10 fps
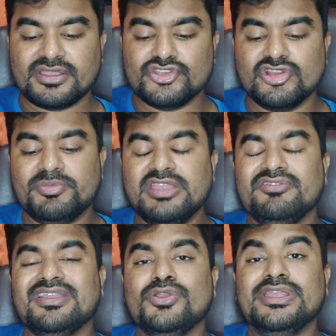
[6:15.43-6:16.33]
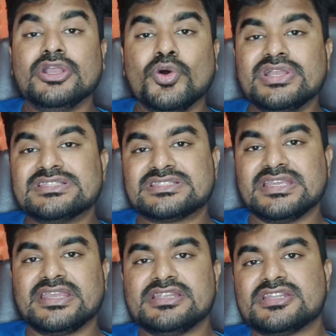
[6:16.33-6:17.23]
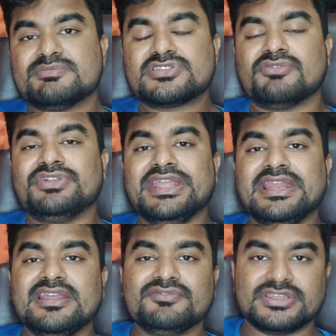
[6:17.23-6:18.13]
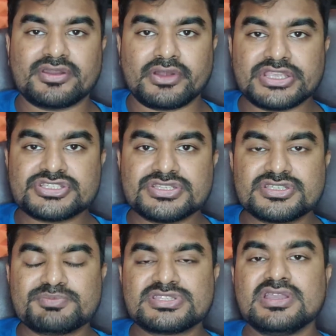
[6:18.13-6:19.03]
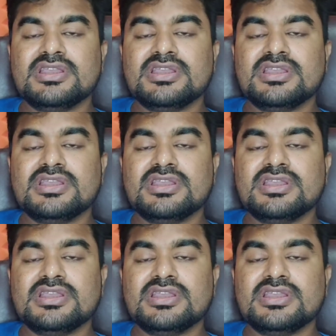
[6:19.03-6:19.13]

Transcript: you'll be egoistic in terms of dealing with the relationships,